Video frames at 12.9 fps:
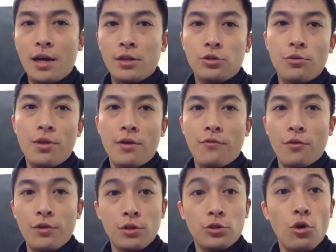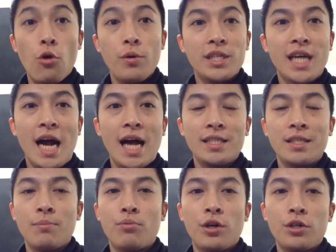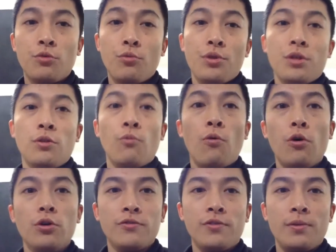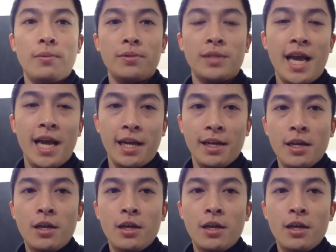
So therefore, there's always constant pressure within the walls of the tank.